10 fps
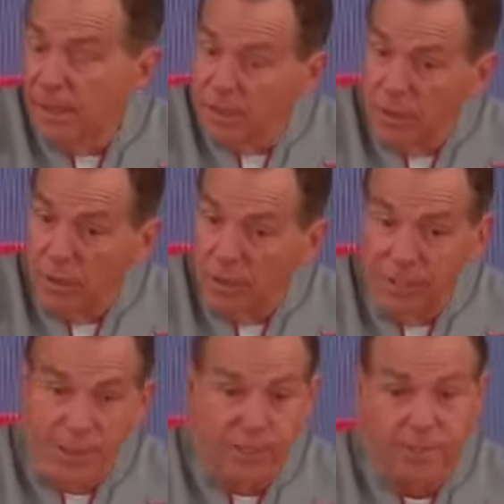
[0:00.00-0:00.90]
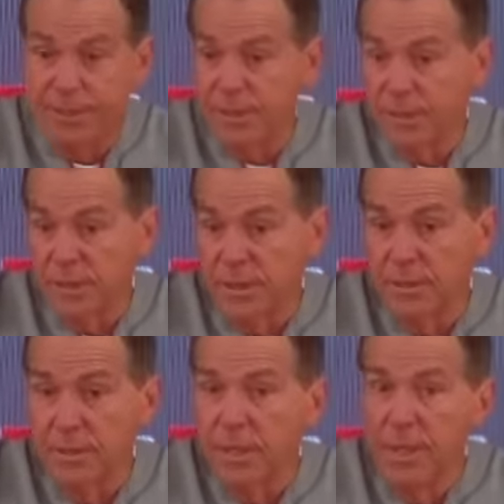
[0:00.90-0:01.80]
you know, adjustments
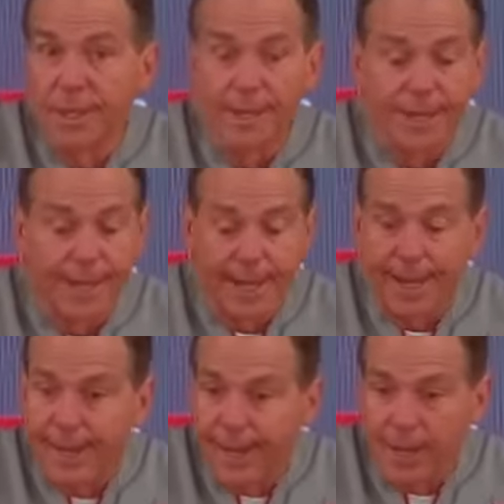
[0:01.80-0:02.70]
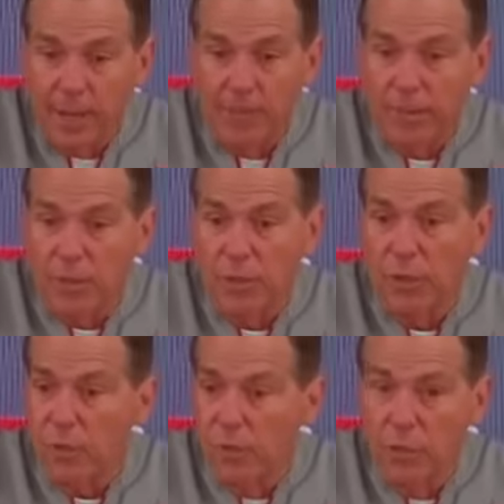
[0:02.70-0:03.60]
and how to line up and what
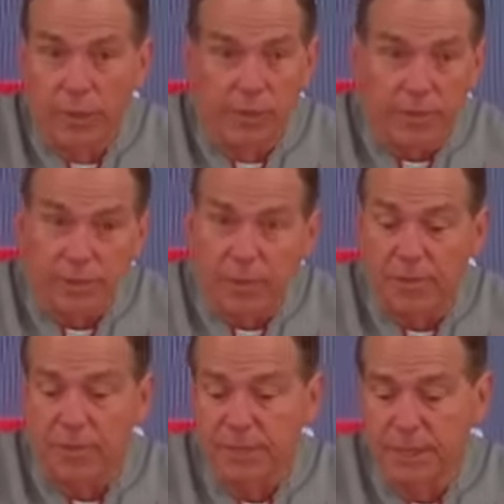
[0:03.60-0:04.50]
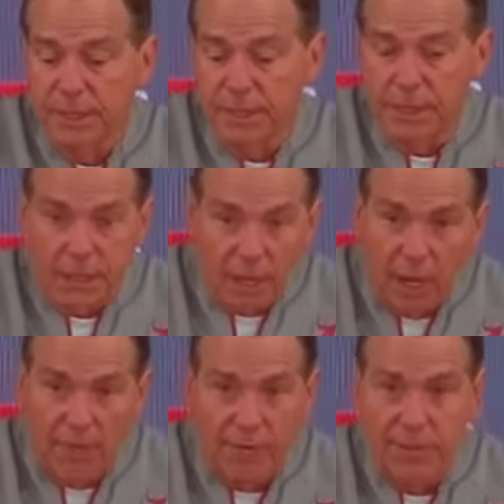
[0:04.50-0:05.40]
to do and responsibility and
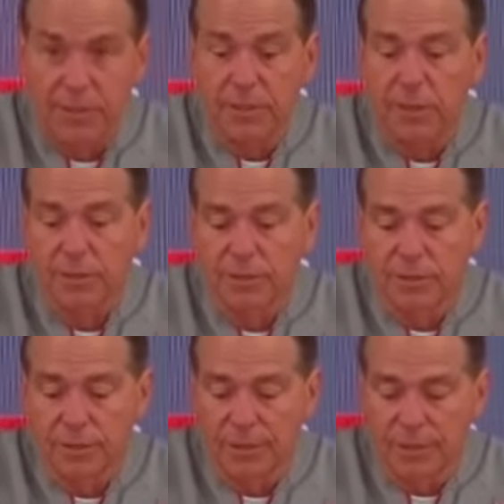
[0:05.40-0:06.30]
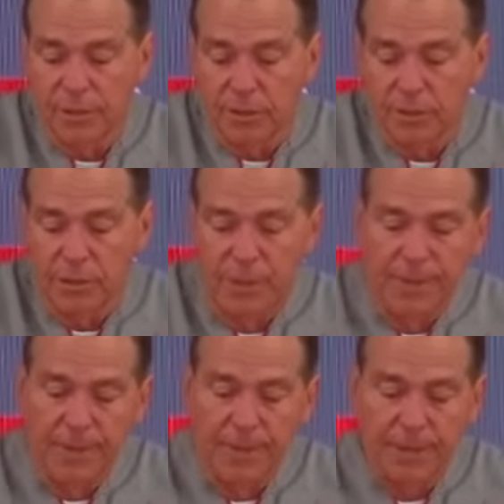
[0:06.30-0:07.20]
confidence and all those things. So,
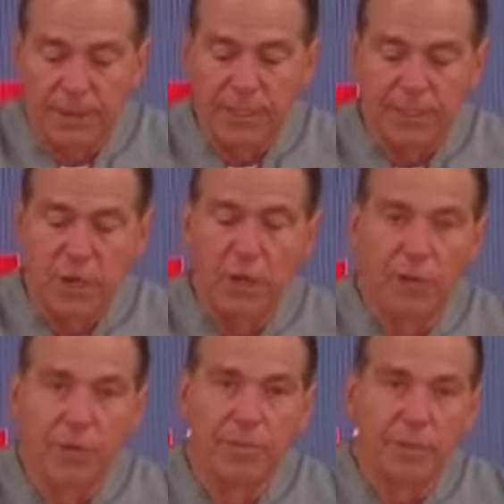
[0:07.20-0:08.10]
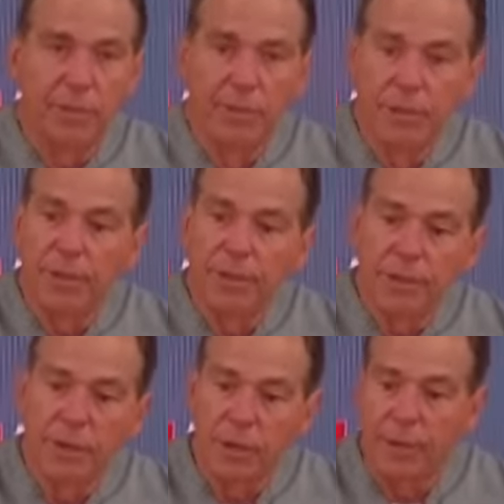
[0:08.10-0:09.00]
you know, that's hard to build,
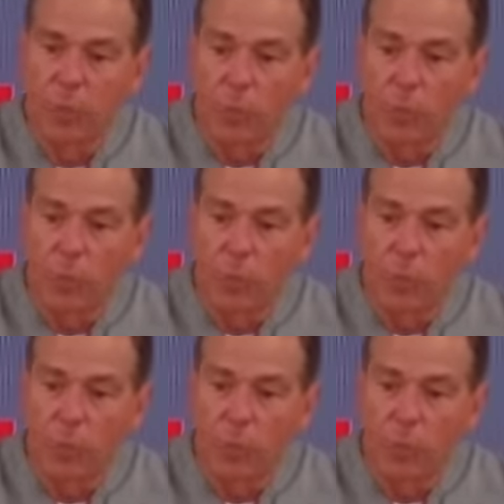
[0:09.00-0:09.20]
you know, in a